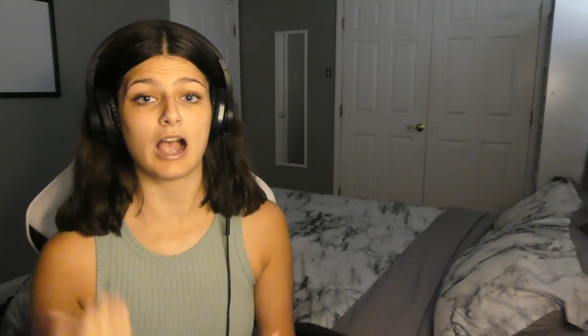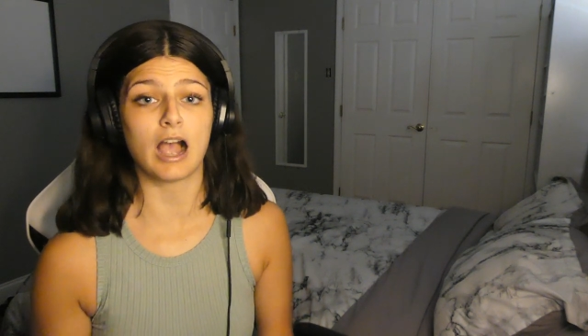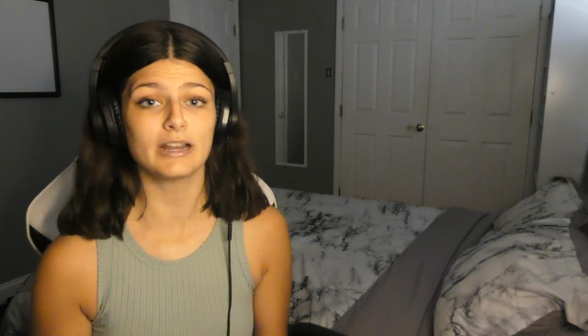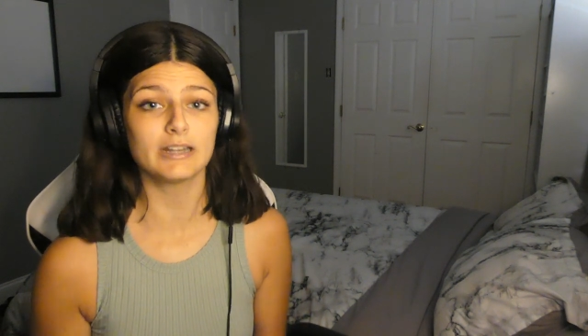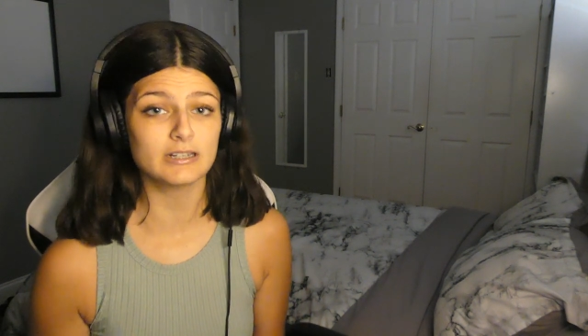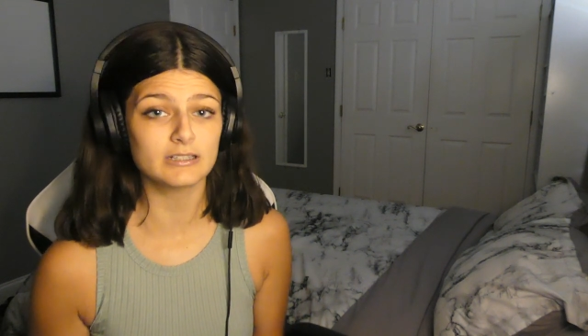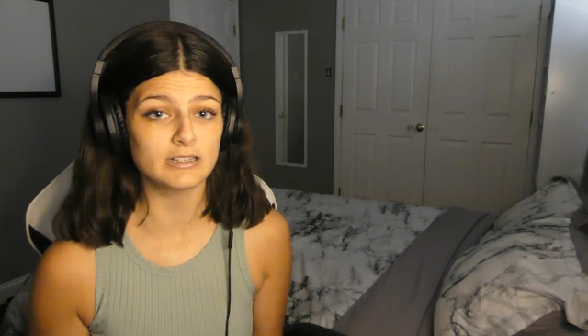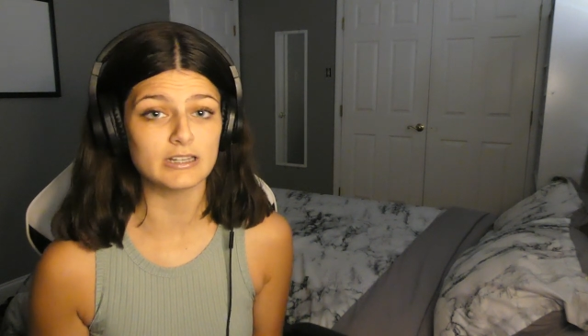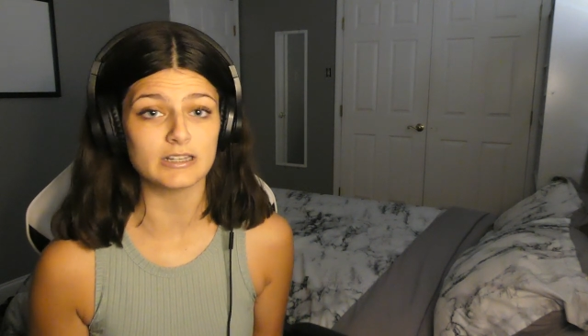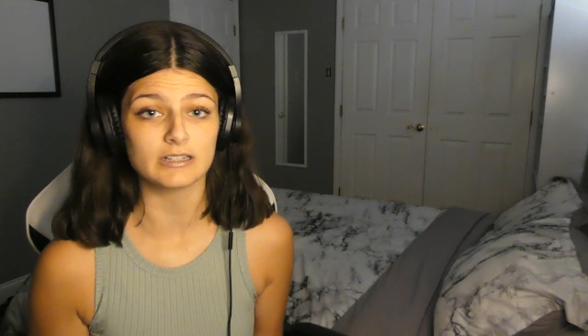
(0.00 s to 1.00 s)
I need to
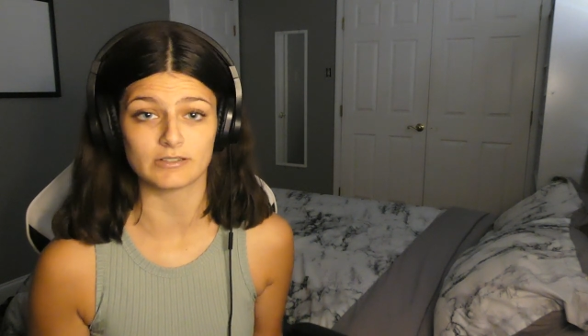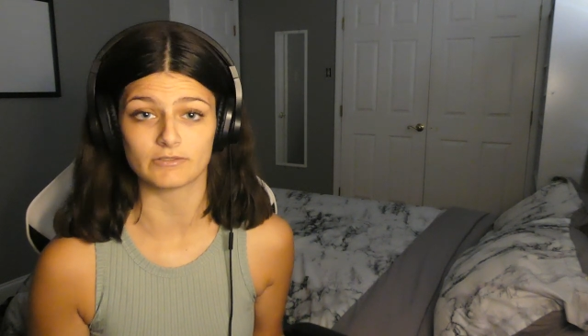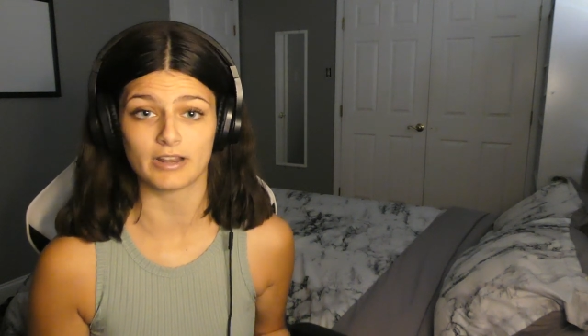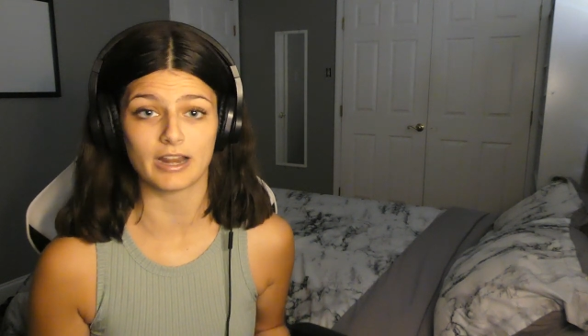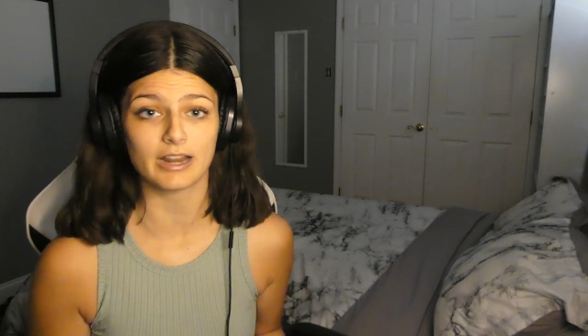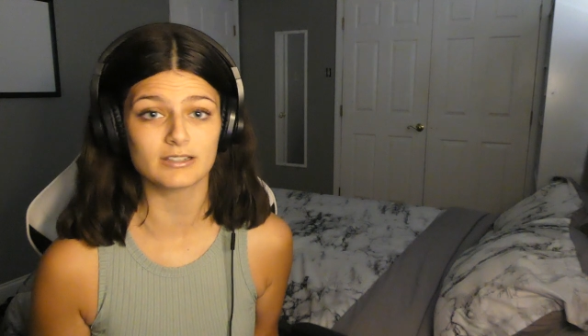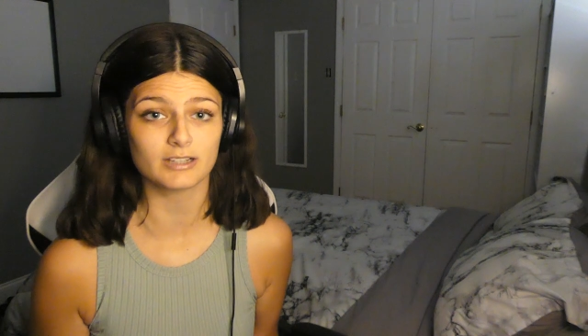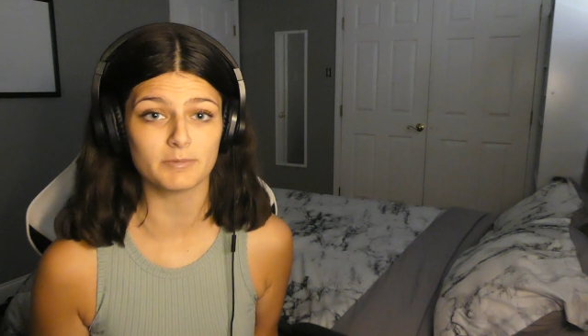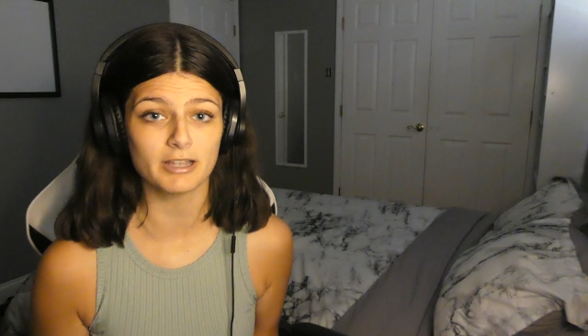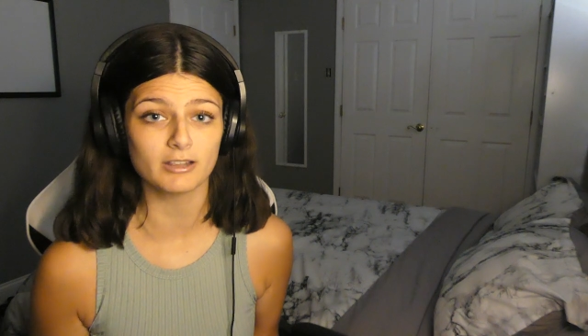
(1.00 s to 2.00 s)
see if Hank's
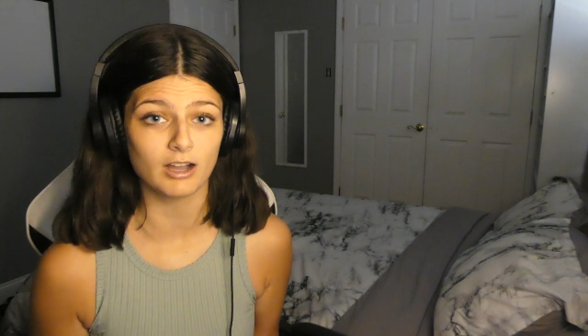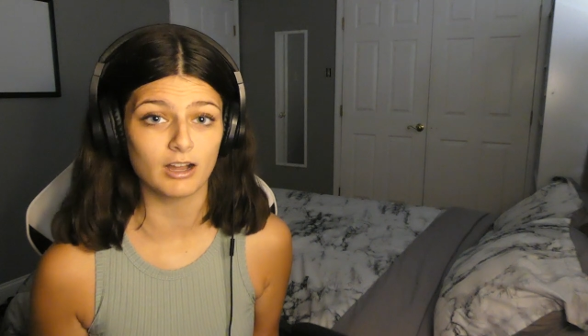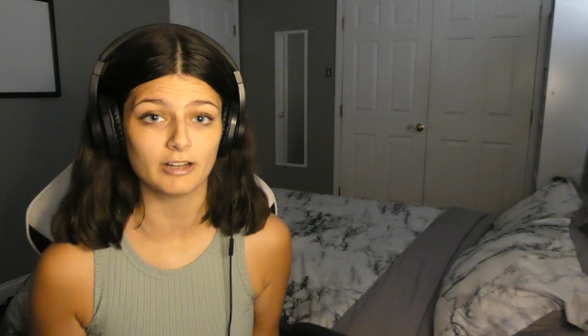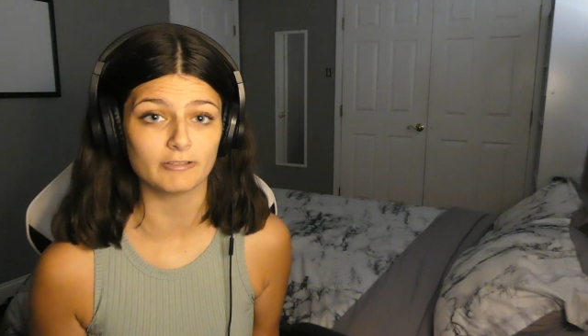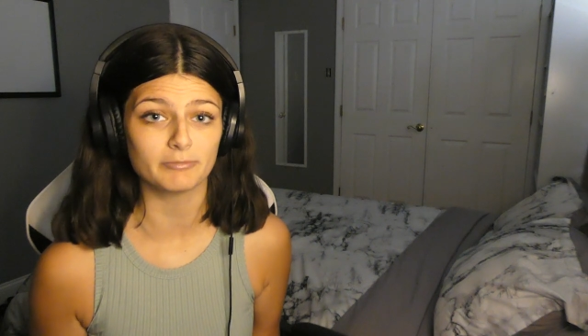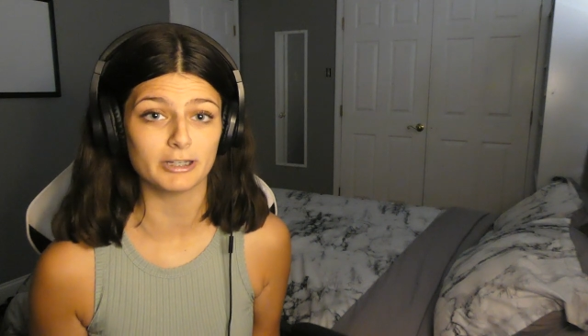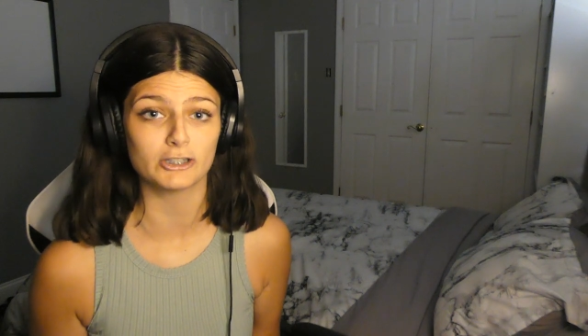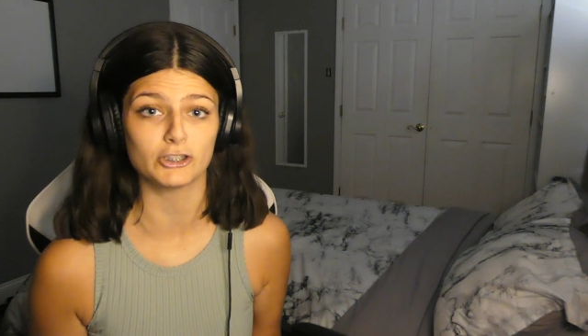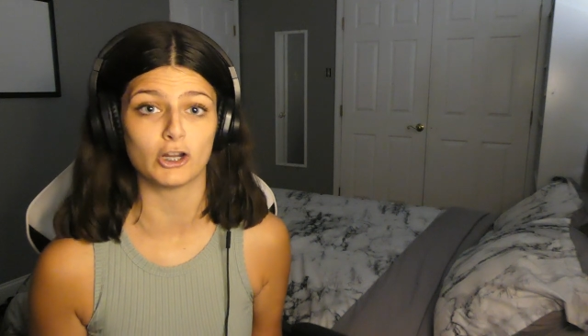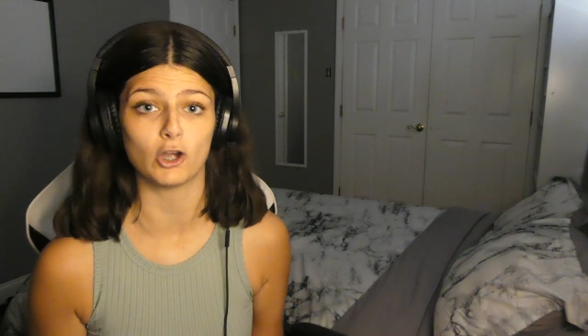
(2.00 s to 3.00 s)
gonna be alive
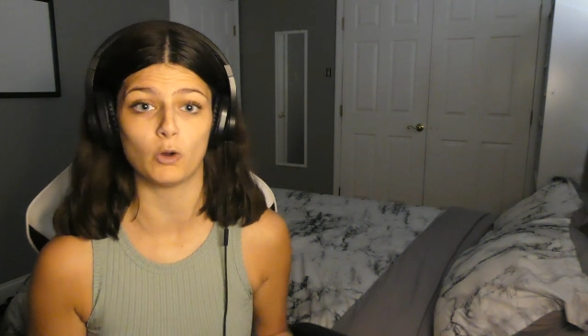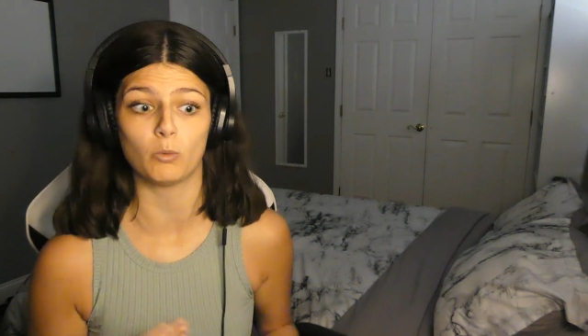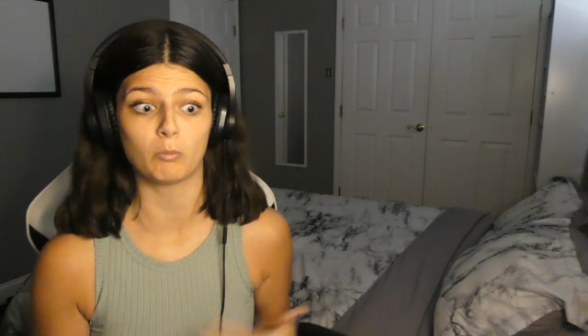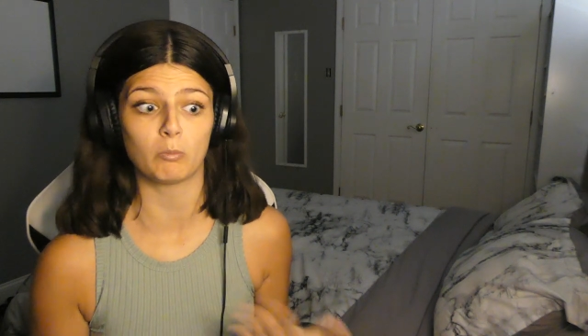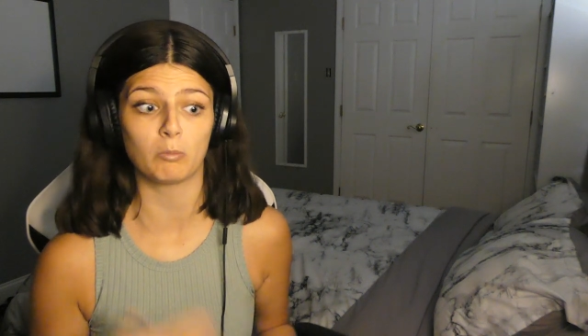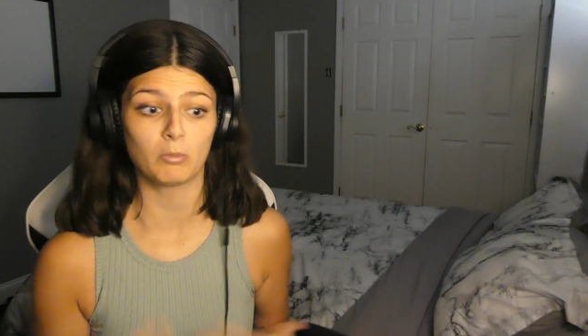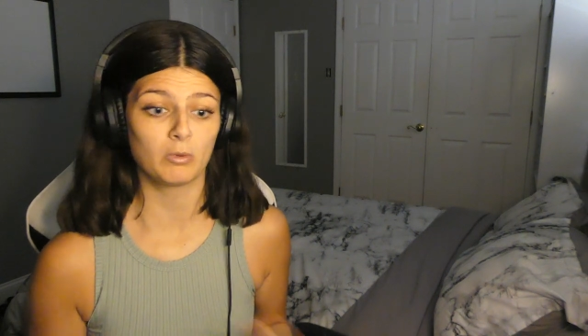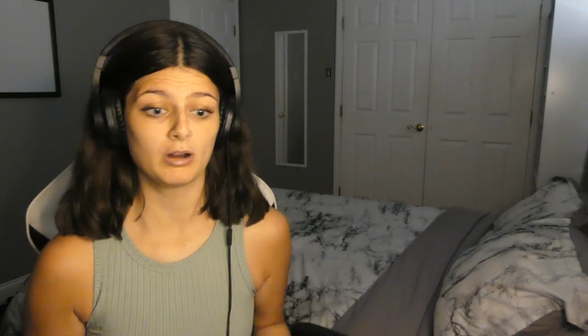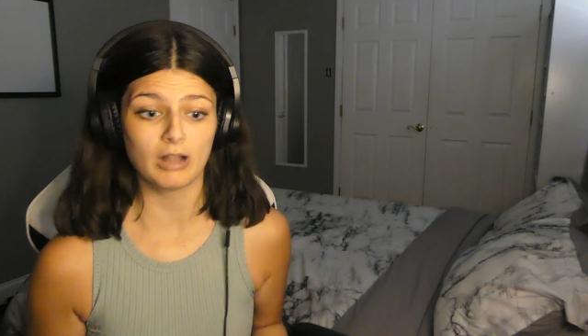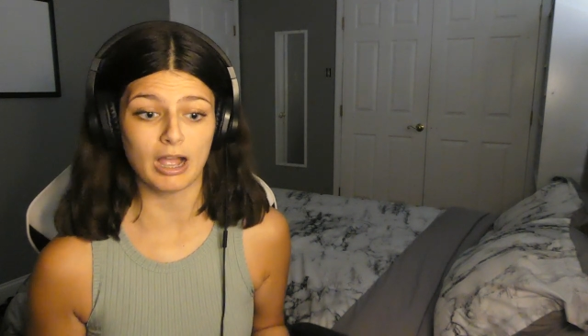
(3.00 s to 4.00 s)
because,
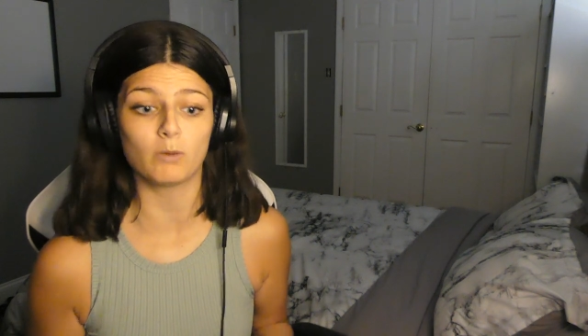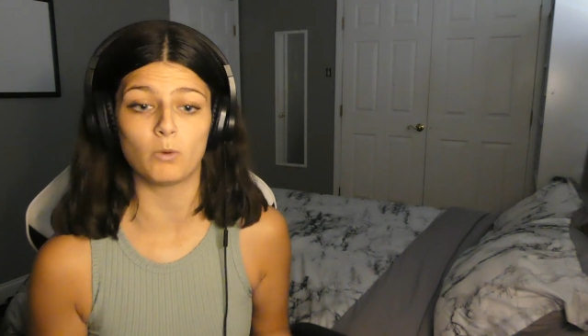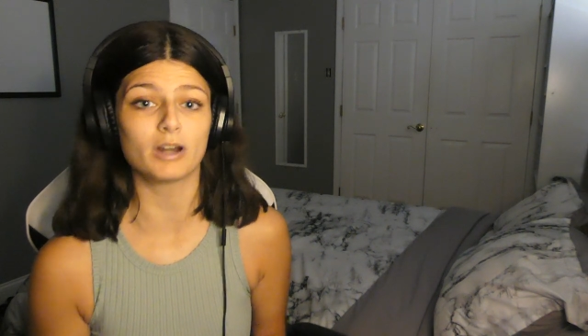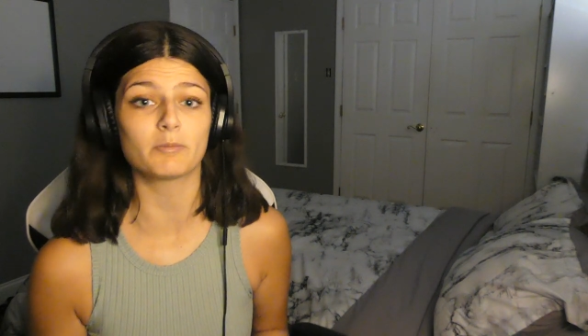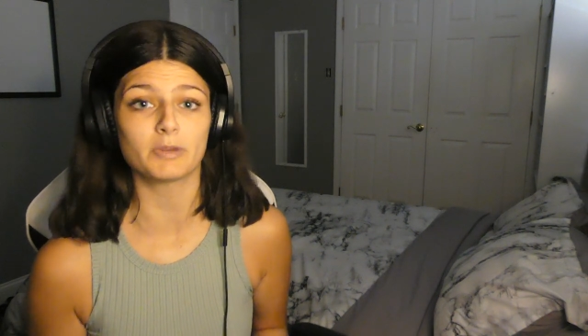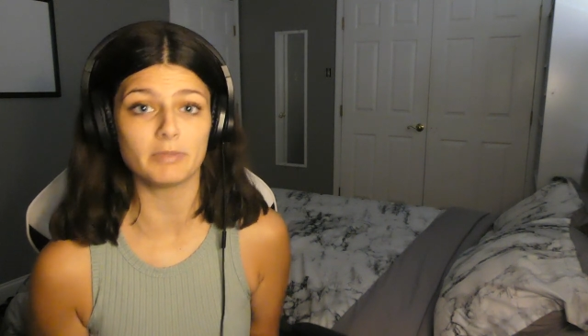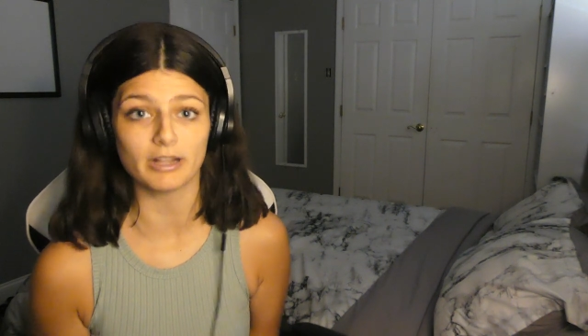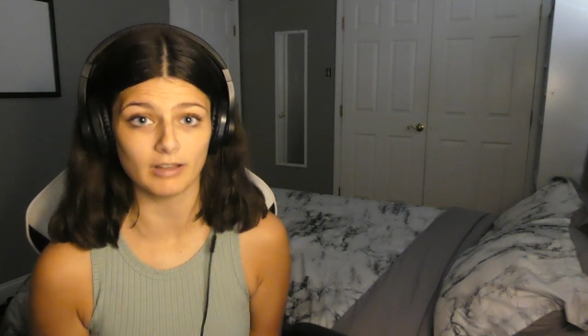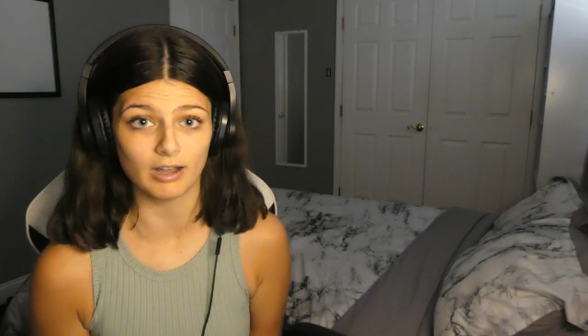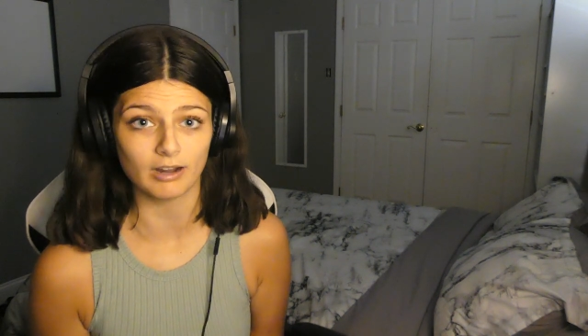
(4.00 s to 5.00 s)
I want him to be
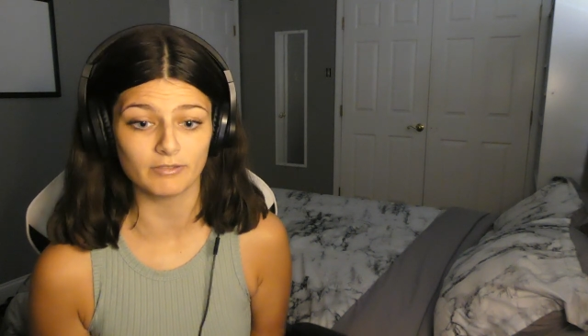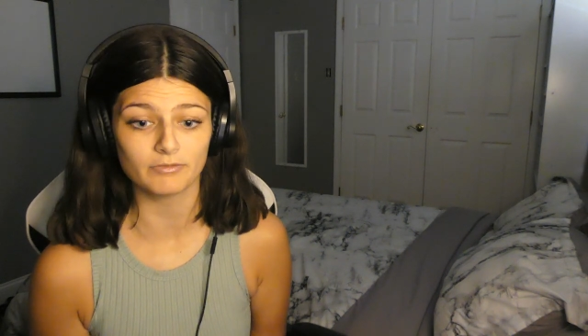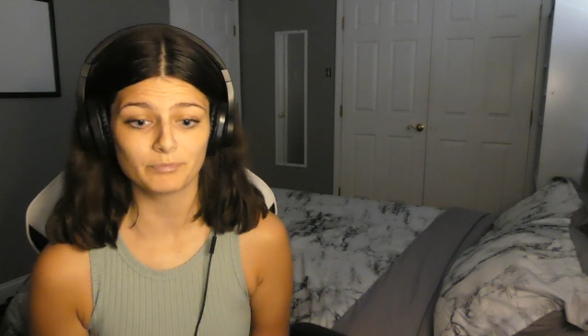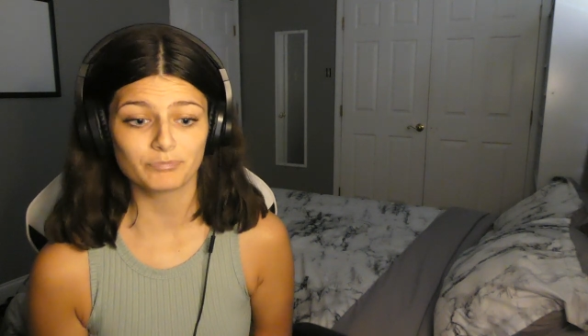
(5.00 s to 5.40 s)
alive.